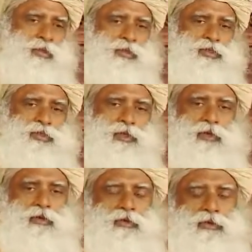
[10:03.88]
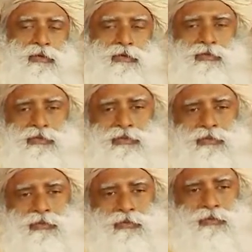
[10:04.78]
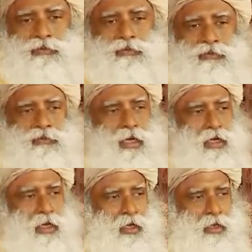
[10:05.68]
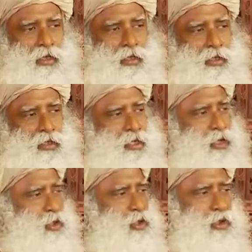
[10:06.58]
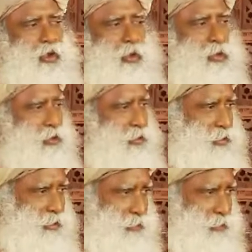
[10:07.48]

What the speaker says: So, One day, king couldn't hold it.